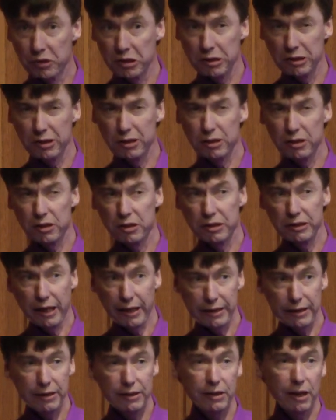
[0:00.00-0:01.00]
This is the
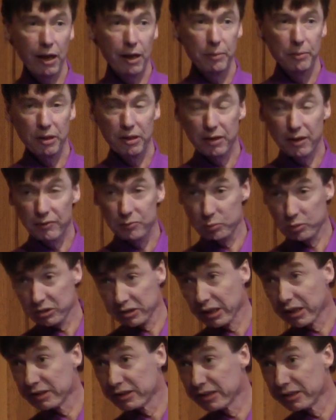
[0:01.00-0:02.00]
second time that I've
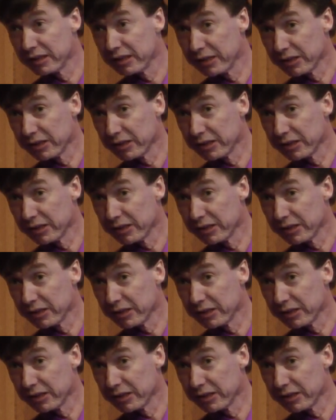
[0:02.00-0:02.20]
presented